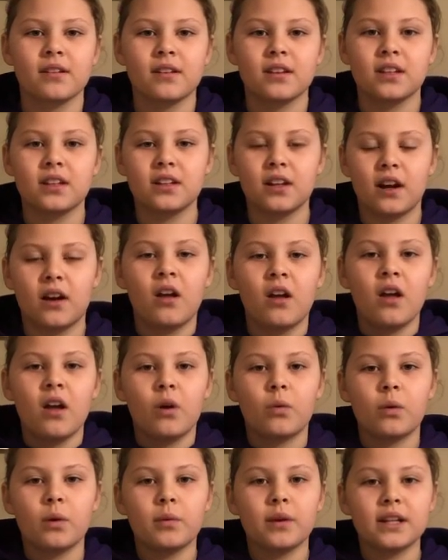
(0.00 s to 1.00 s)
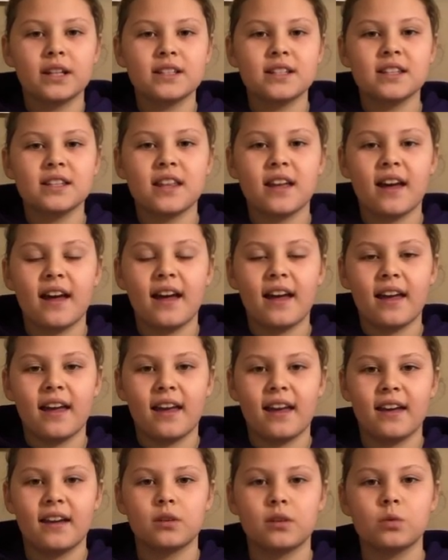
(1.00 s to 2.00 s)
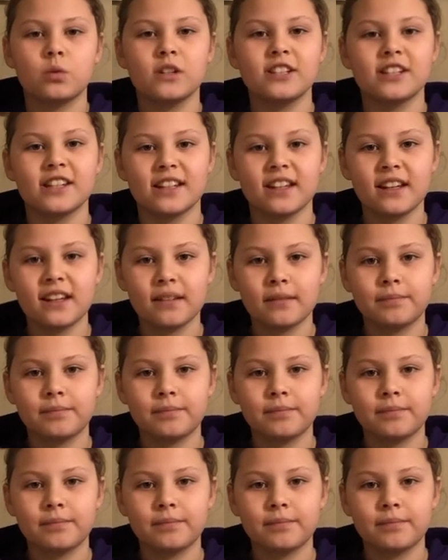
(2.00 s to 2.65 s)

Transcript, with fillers: you know, we went into that and we did it.